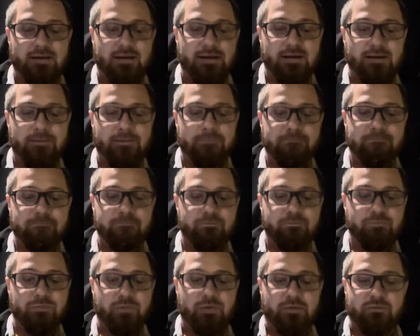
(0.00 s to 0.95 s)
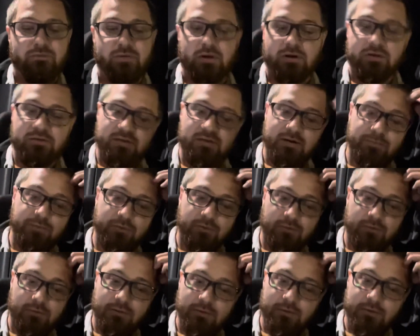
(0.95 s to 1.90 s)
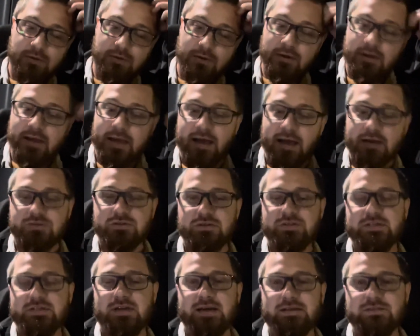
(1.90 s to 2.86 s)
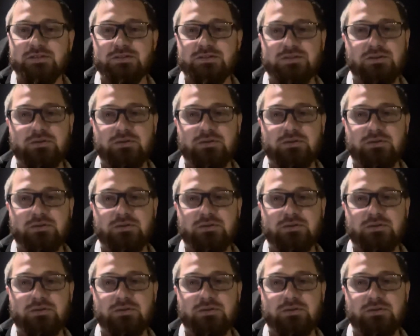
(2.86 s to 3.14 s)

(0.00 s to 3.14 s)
Um, very simple exercises.